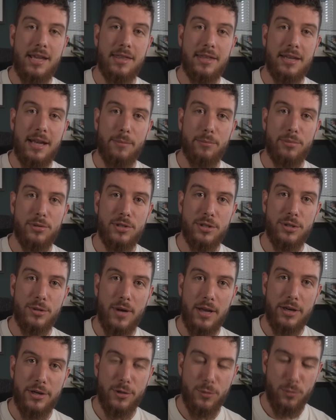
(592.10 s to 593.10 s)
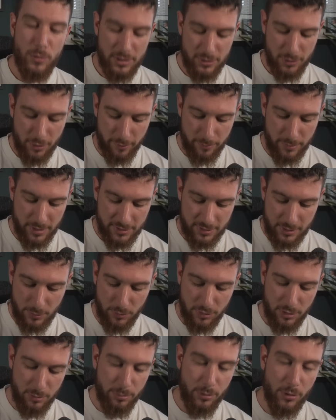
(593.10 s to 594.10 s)
Ampadu, I know we sort of missed it
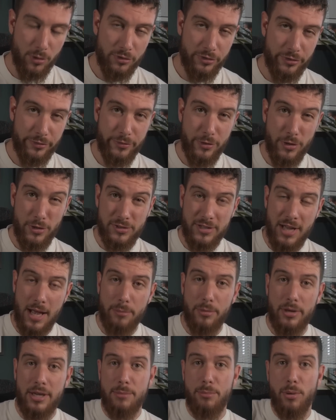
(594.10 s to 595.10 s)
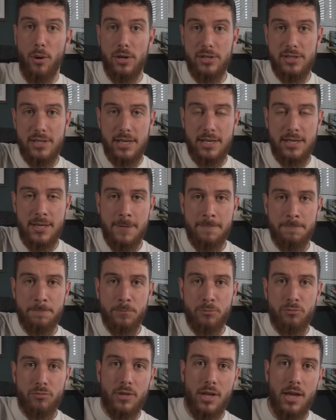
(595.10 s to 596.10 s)
with the pause the first time, but he pointed,
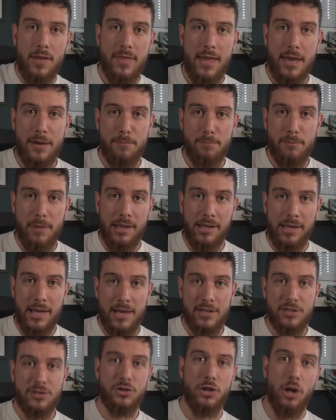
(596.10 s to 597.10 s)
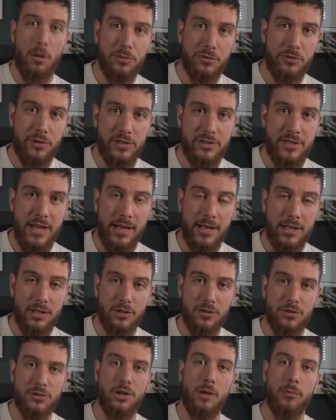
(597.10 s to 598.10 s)
and then Meslier stopped for a second
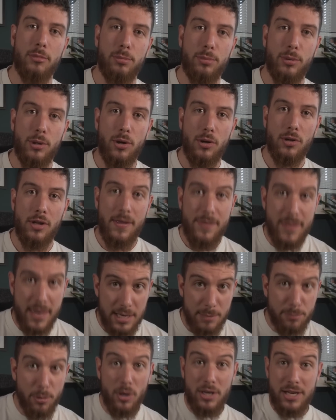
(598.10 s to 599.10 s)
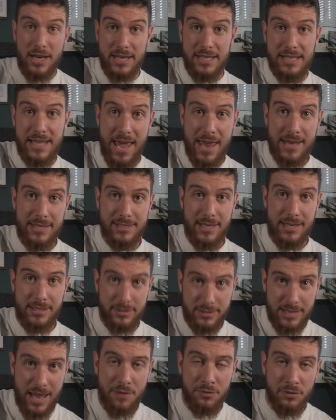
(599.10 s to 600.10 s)
and stopped the ball, and then he pointed again, said,
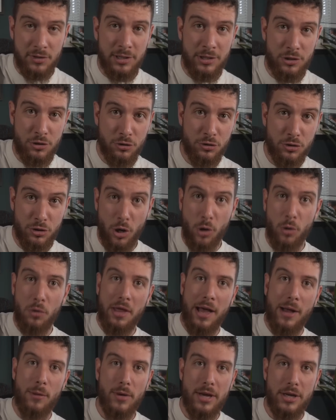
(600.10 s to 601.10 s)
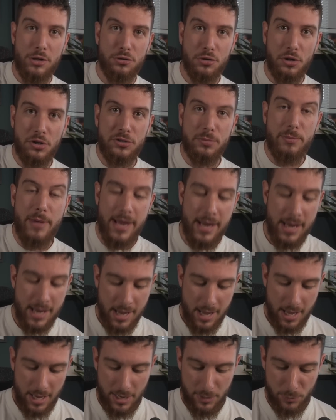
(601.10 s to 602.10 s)
definitely just go that way, trust me.
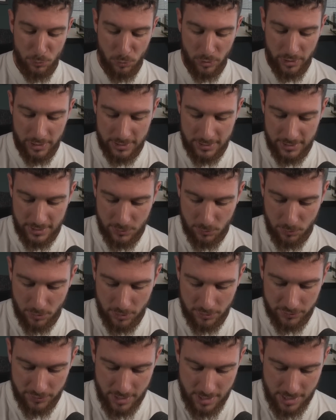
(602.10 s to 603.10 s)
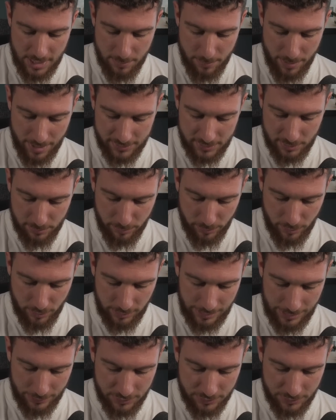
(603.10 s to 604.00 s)
And what he did was he passed the ball out to